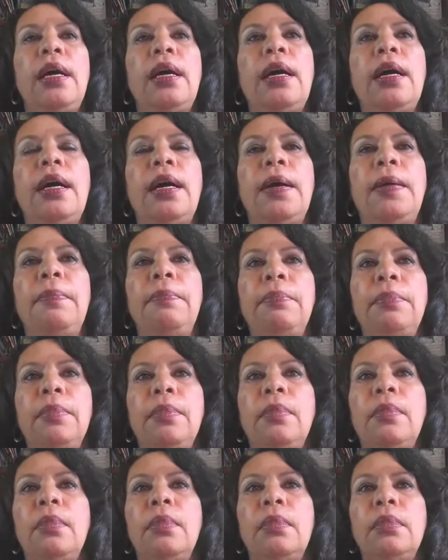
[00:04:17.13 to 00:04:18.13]
um,
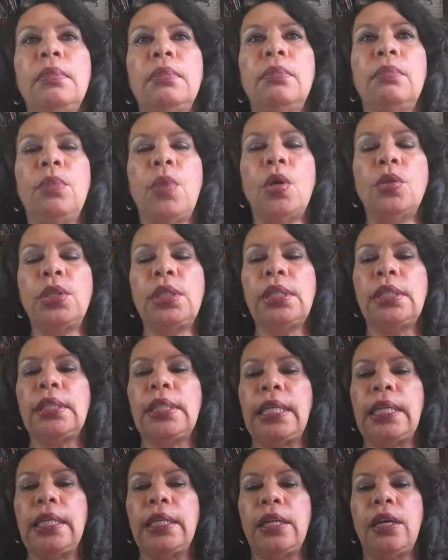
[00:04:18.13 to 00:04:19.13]

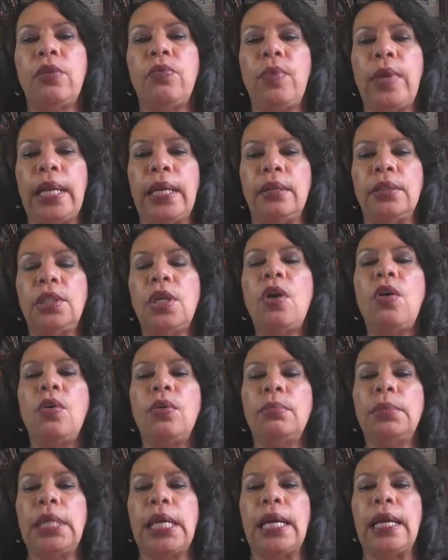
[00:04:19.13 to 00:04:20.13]
mostly around
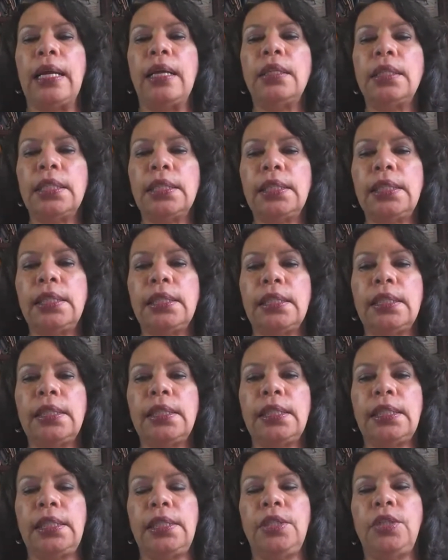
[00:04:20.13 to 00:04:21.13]
home
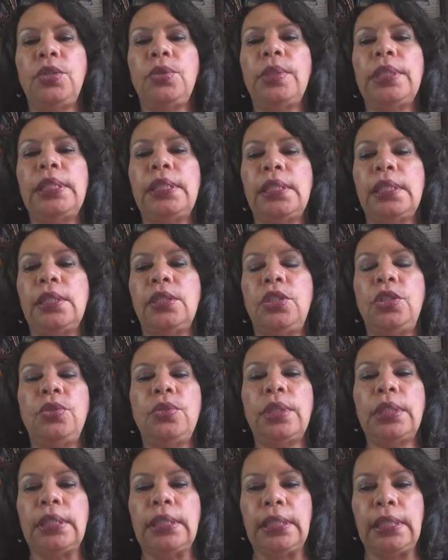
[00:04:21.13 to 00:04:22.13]
dialysis and increasing
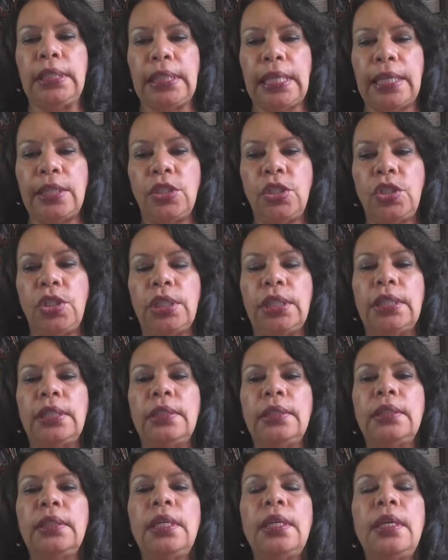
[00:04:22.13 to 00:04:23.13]

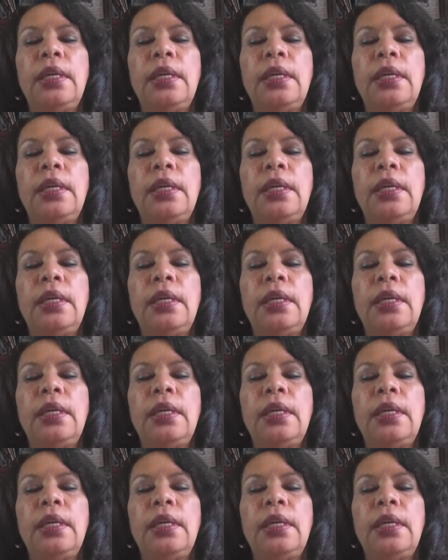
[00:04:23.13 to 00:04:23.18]
utilization,